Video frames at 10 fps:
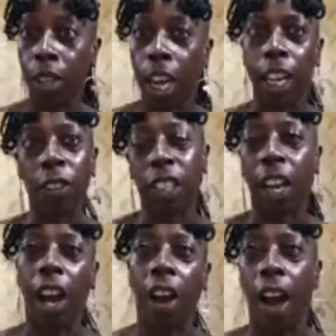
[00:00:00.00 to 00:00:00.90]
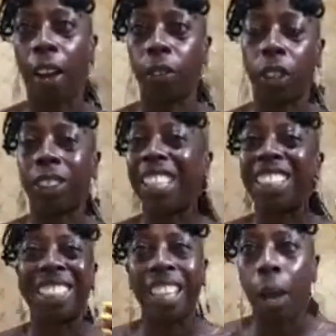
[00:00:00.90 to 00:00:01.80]
And he was like, he's
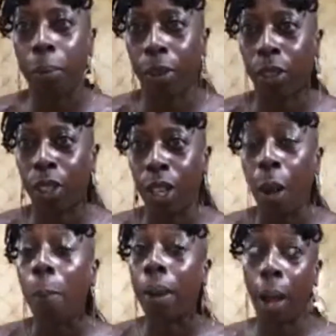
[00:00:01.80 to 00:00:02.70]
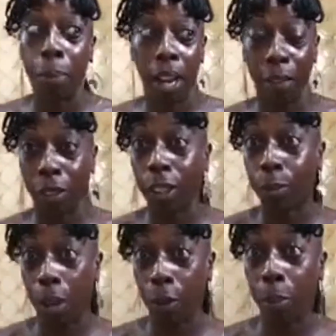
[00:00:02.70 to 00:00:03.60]
stubborn. But I bet after his
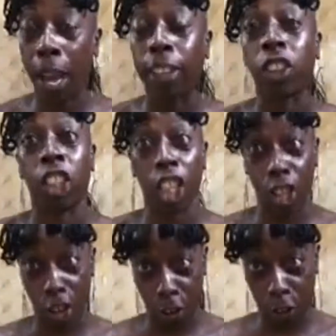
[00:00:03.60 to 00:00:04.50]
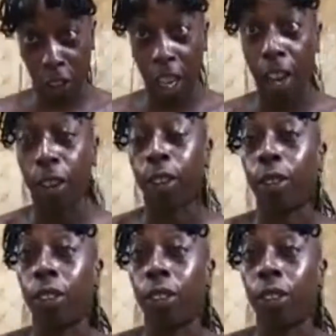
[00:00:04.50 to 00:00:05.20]
mother passed, then he's going to go see that uncle.